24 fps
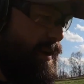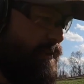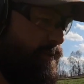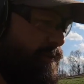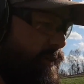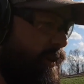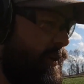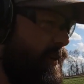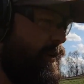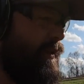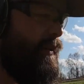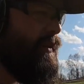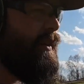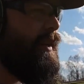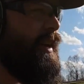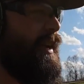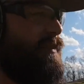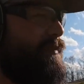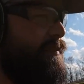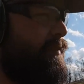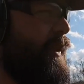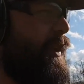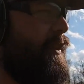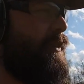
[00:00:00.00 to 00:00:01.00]
fault. I
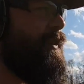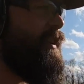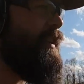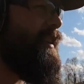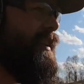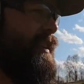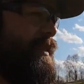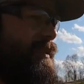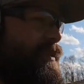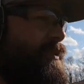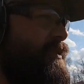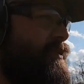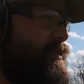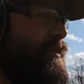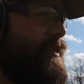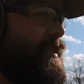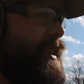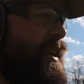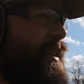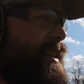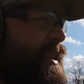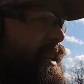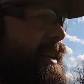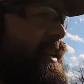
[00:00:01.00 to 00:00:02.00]
felt it as soon as
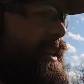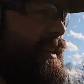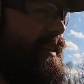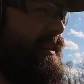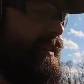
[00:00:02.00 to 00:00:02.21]
I did it.